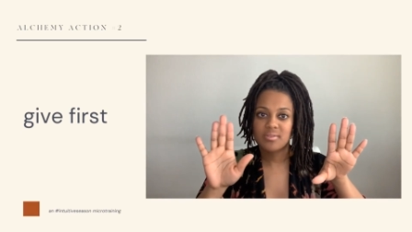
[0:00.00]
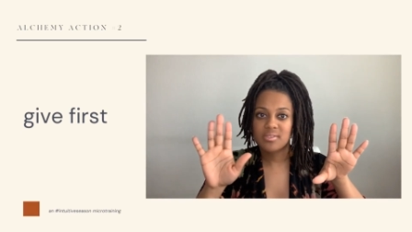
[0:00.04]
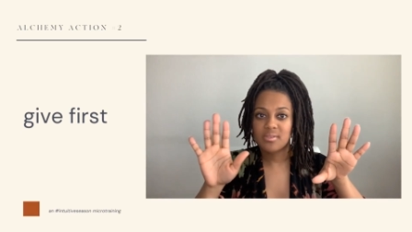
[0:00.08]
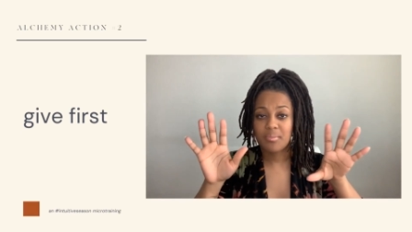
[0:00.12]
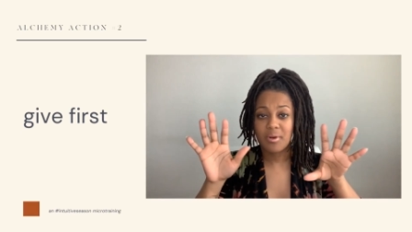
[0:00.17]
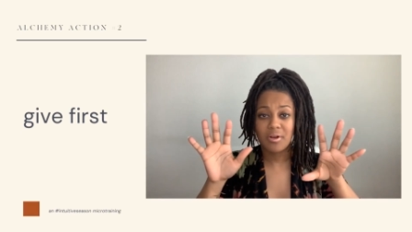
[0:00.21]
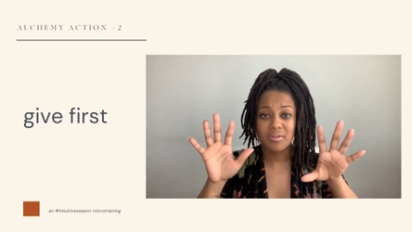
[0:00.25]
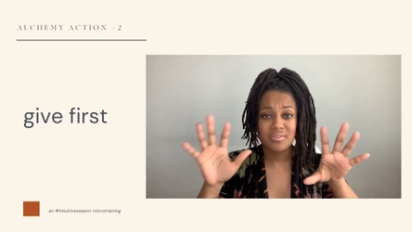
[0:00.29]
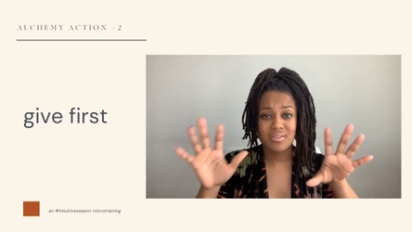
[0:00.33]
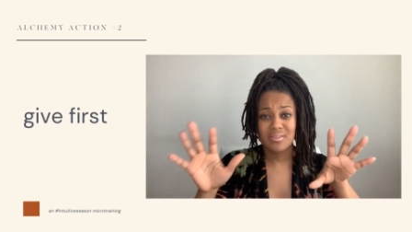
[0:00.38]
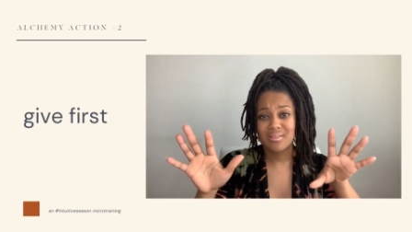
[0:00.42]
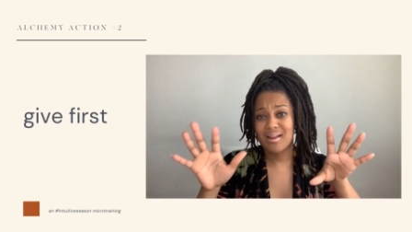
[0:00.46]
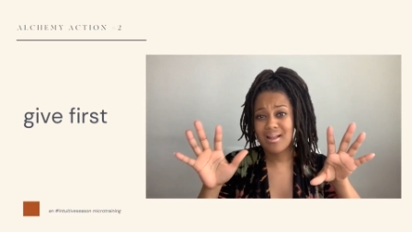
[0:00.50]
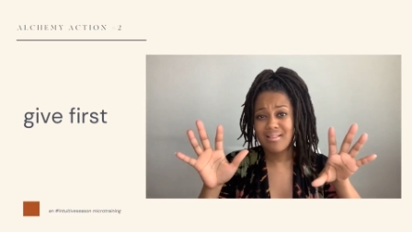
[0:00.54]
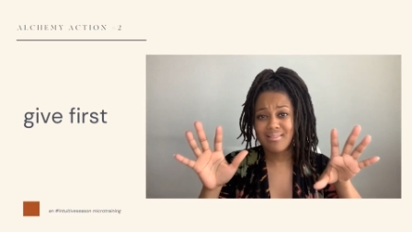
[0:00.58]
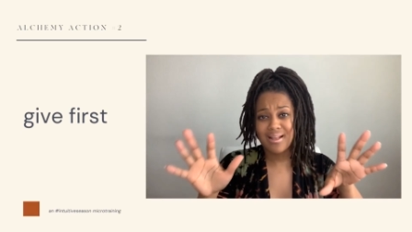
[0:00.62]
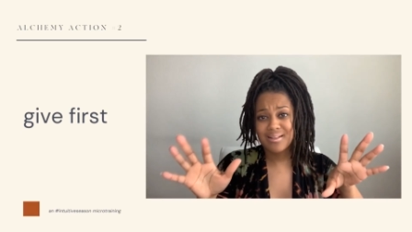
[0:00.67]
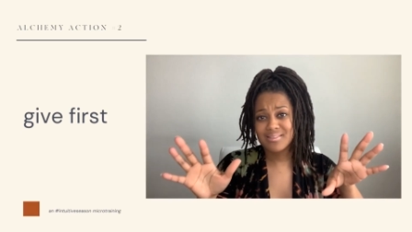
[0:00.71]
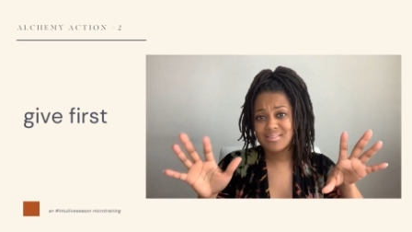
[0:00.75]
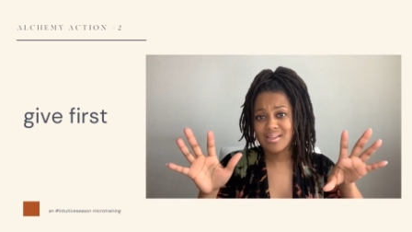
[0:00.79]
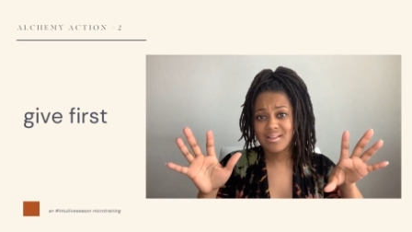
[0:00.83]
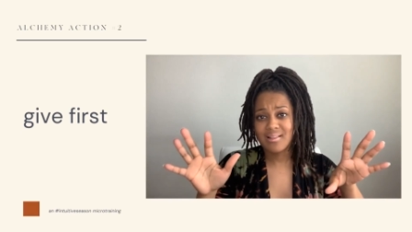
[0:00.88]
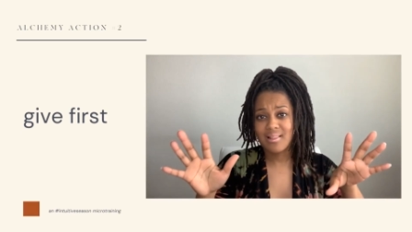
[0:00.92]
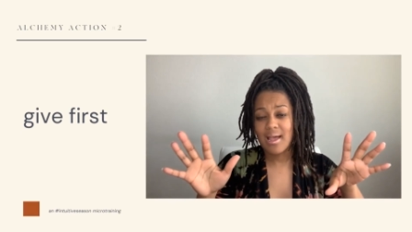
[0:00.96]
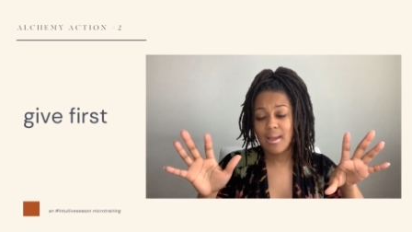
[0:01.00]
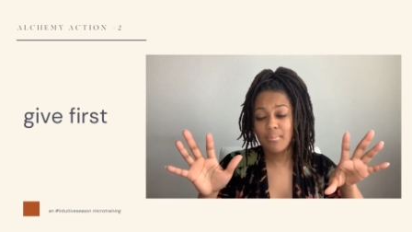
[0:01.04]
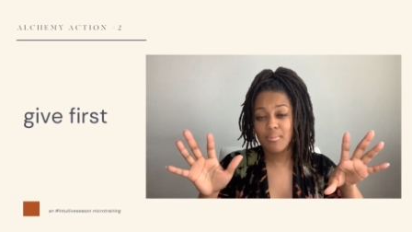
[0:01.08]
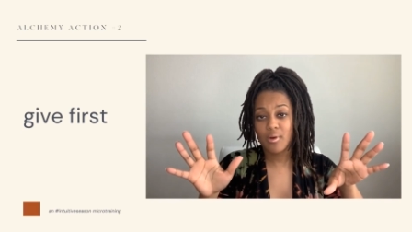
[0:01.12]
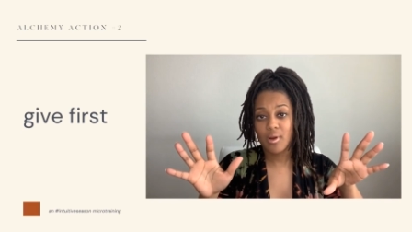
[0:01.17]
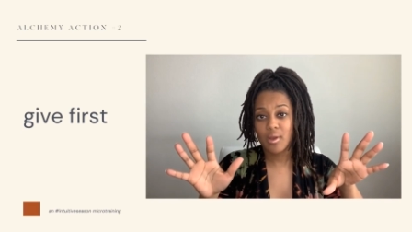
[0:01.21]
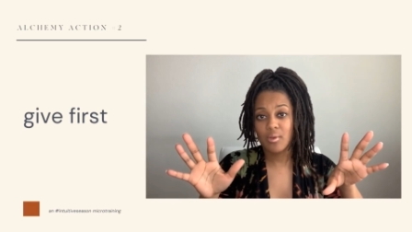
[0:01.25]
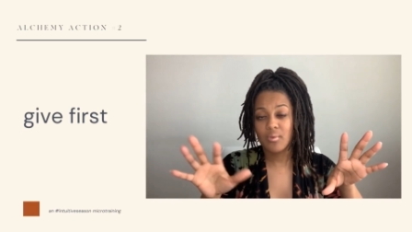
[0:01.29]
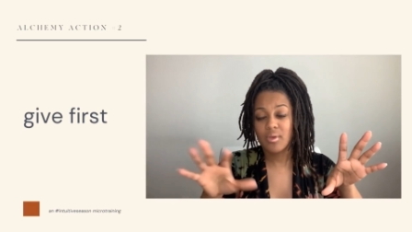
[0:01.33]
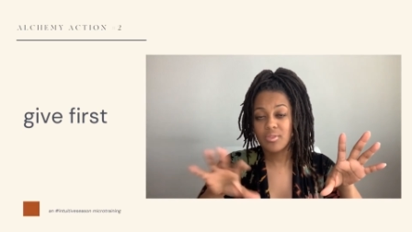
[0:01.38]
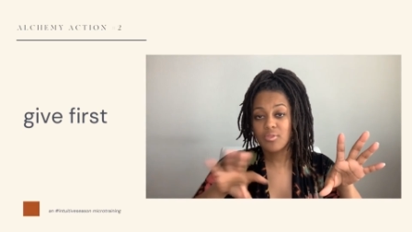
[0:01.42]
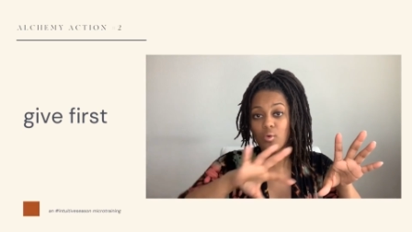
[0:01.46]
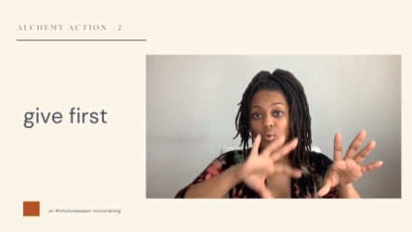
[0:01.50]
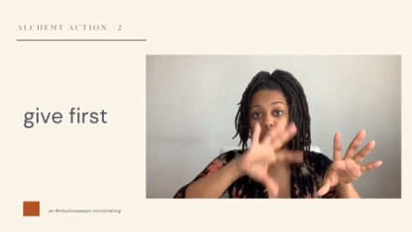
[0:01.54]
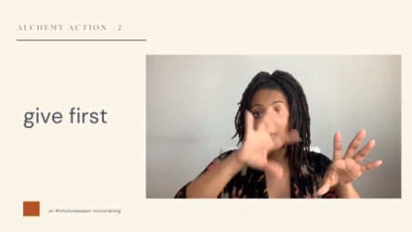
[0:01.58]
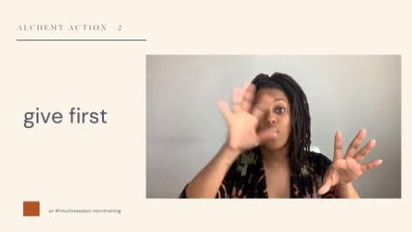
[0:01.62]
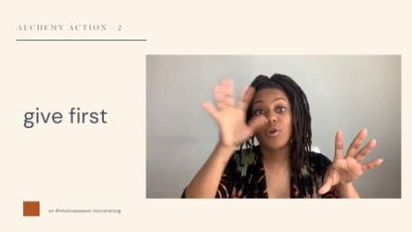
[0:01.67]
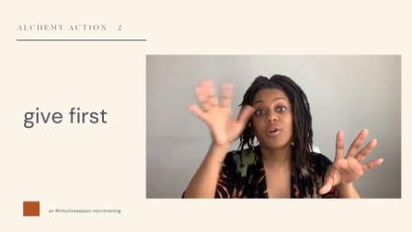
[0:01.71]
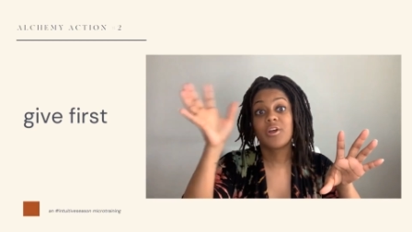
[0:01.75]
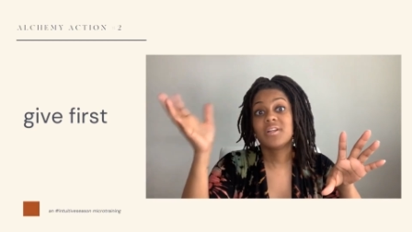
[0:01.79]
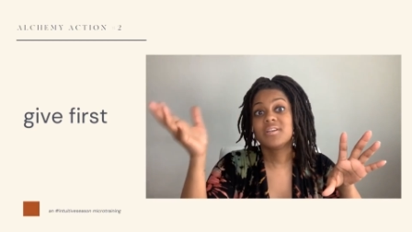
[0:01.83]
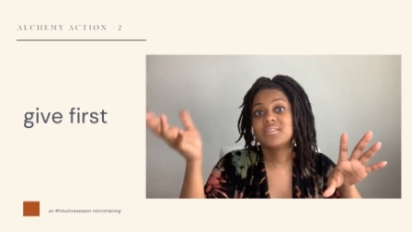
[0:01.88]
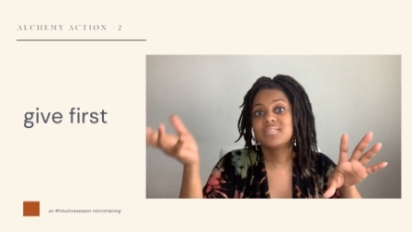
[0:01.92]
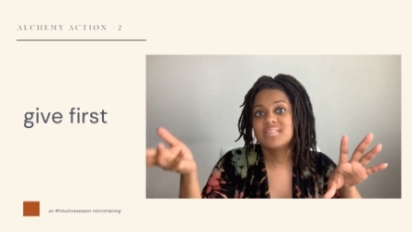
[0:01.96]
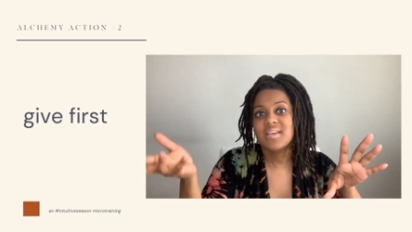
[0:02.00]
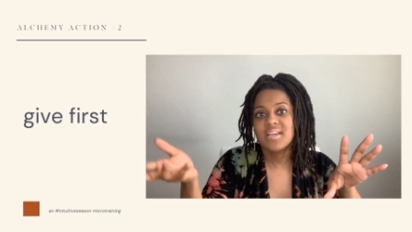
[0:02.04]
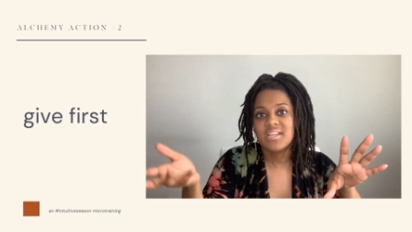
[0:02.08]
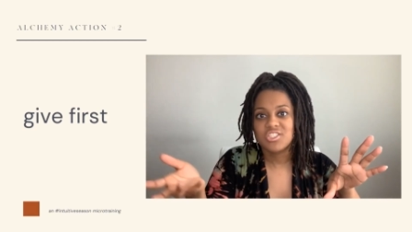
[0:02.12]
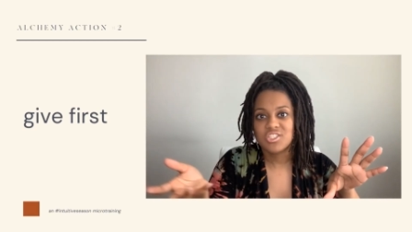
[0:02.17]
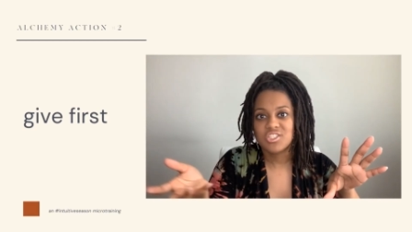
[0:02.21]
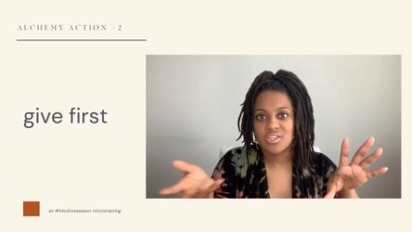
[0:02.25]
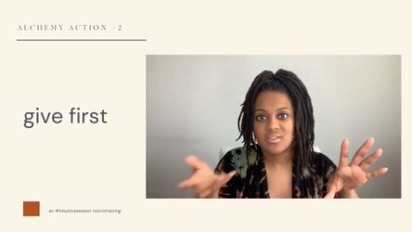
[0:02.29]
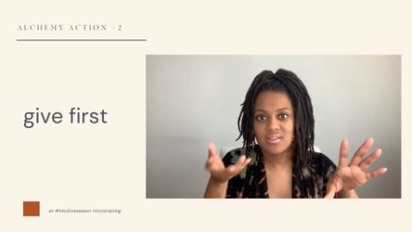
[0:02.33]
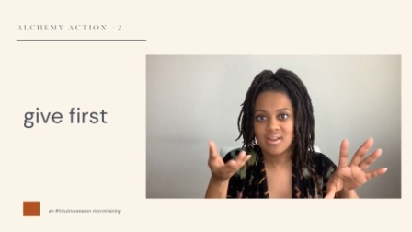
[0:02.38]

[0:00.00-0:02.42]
the person that I like to collaborate with, or organization